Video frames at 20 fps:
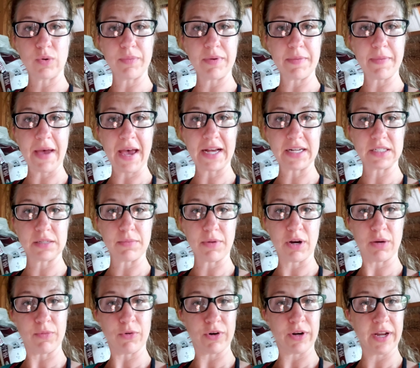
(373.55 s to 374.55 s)
we'll be back
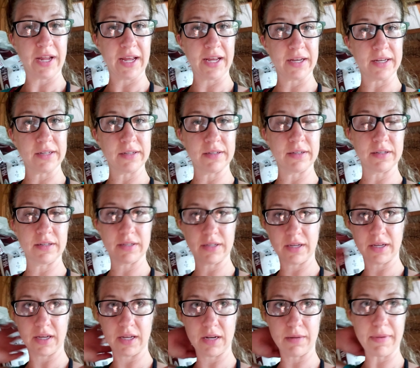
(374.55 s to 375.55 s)
tomorrow morning
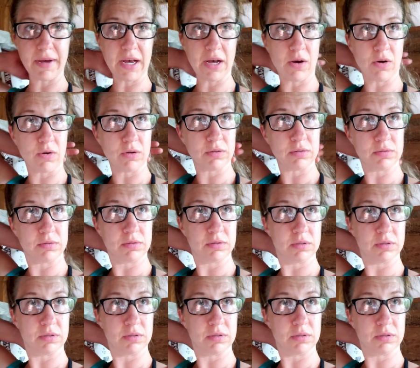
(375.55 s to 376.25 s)
in about